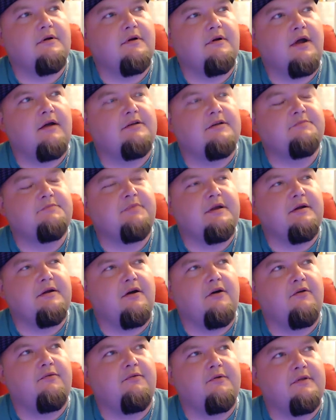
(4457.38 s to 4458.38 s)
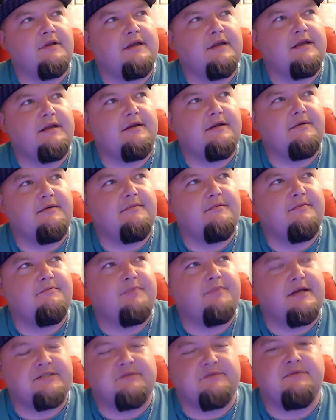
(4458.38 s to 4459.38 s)
I was being overly
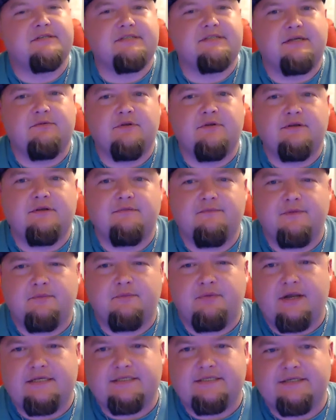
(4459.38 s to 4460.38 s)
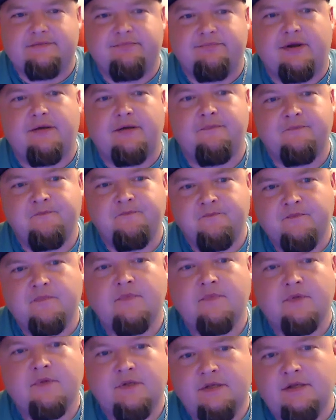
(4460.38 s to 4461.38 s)
pessimistic with the, the, prices, but
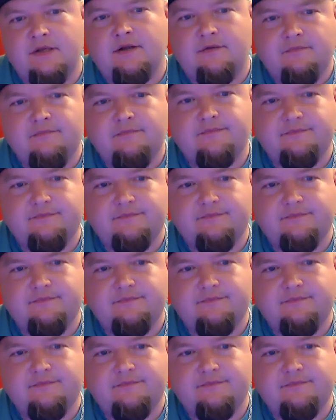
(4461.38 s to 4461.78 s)
you know,